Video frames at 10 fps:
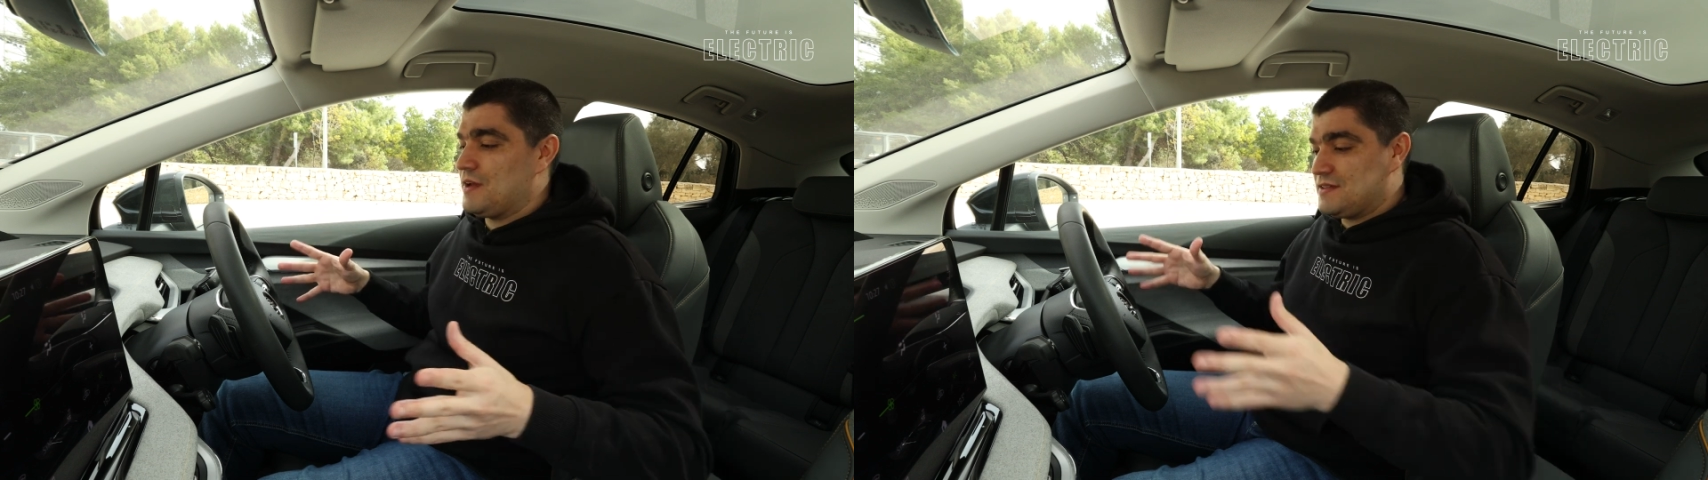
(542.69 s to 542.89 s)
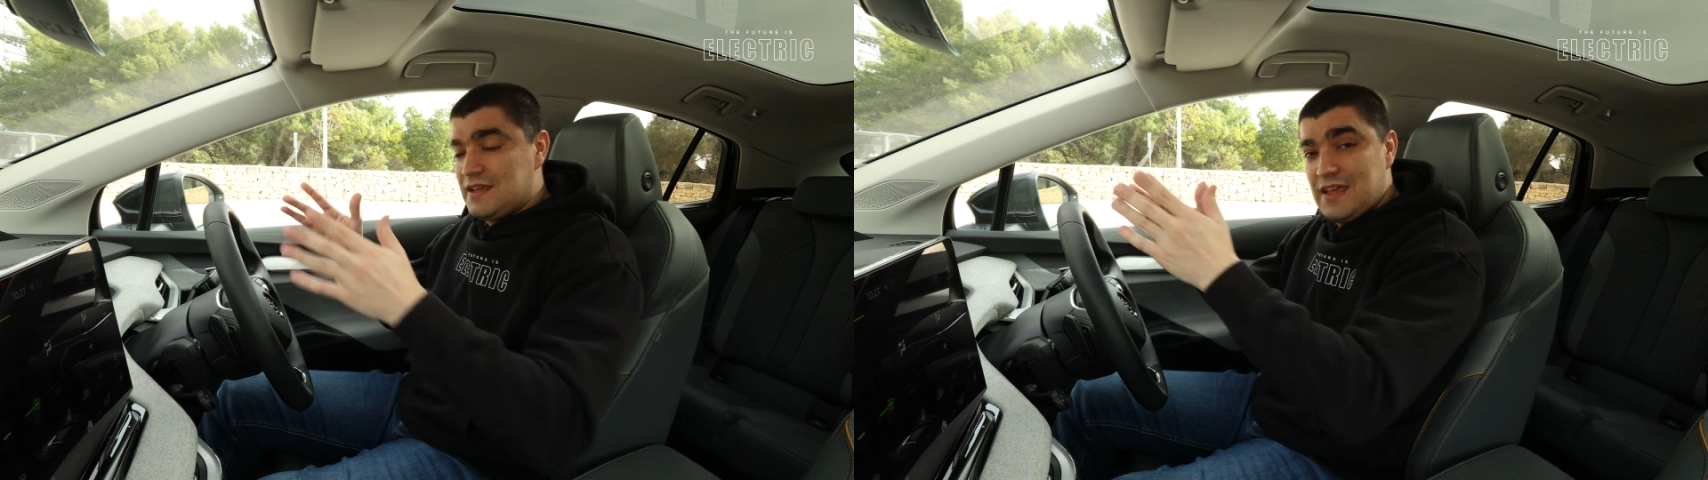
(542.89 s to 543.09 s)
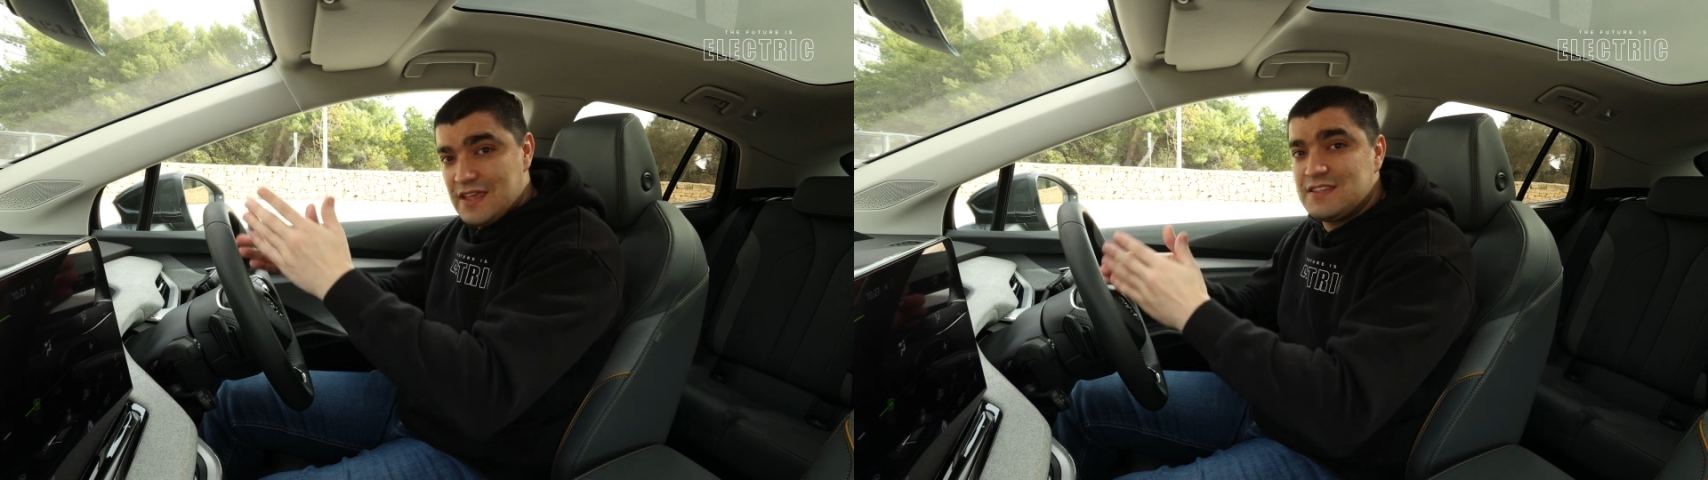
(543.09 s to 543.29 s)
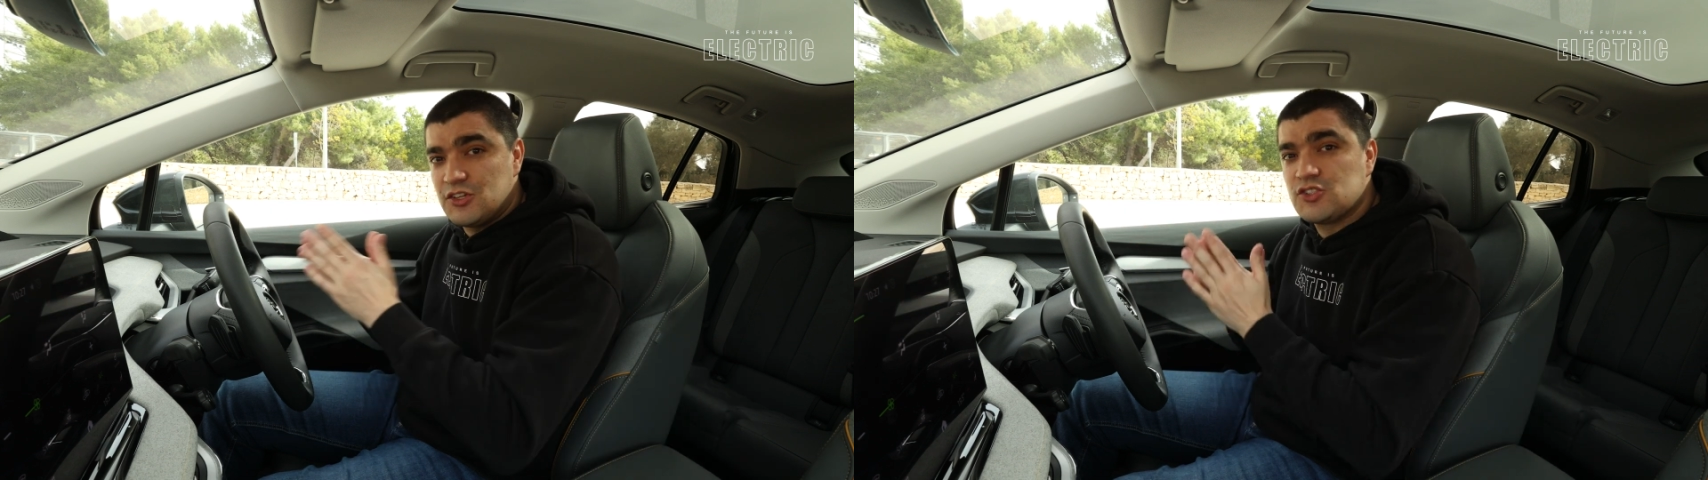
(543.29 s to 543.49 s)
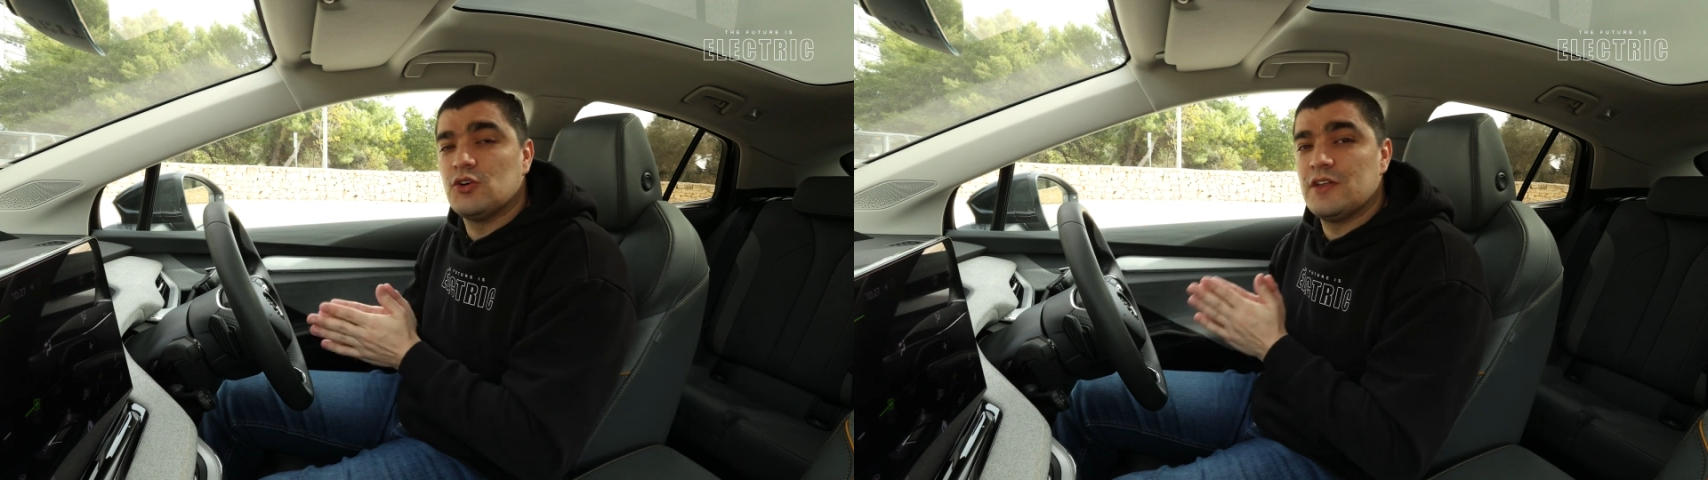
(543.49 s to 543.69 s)
packs is
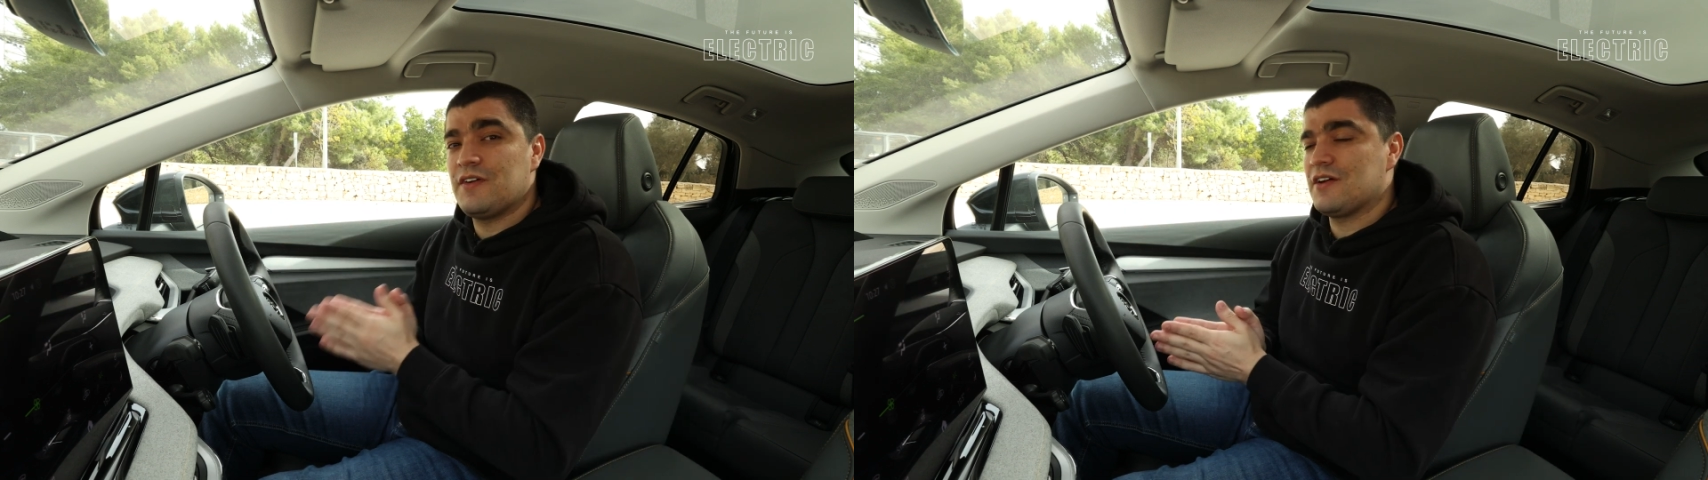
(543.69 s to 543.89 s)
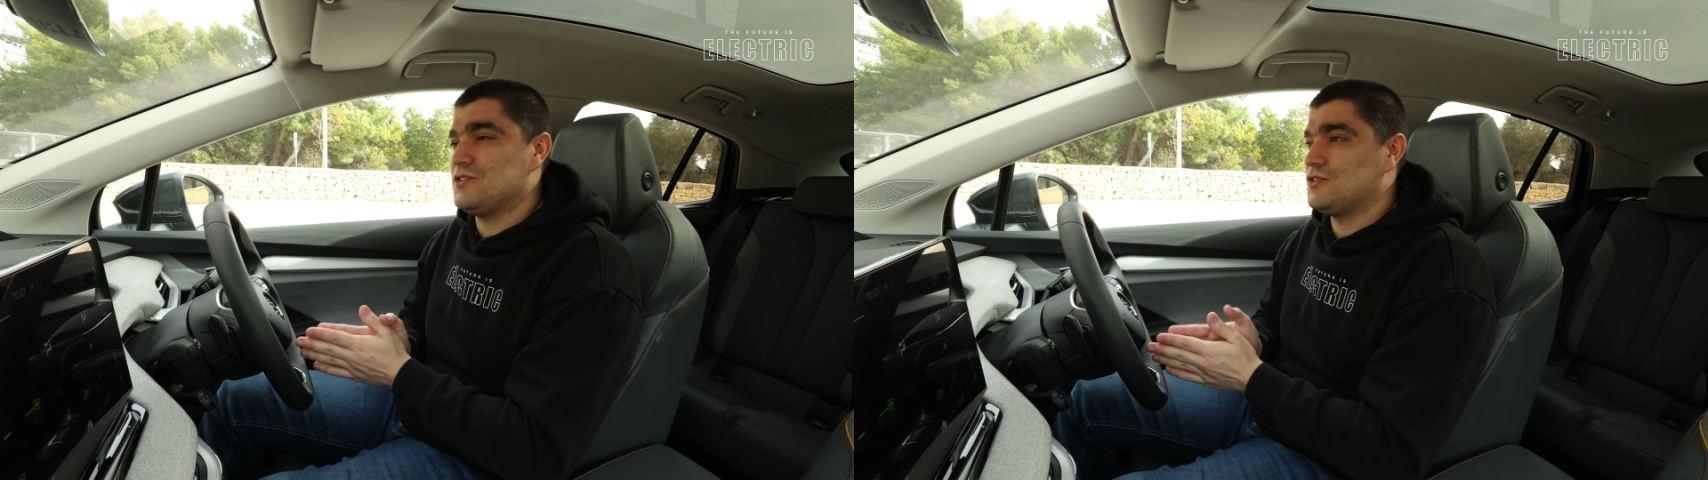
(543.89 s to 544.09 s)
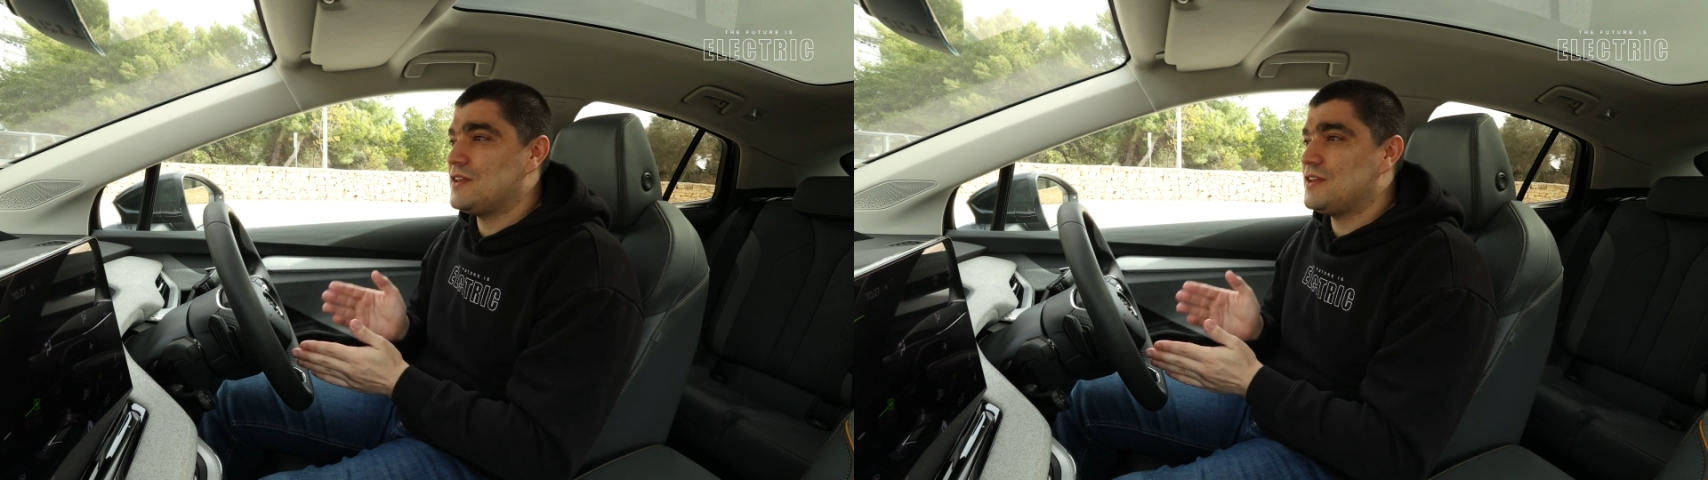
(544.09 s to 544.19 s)
the Skoda factory.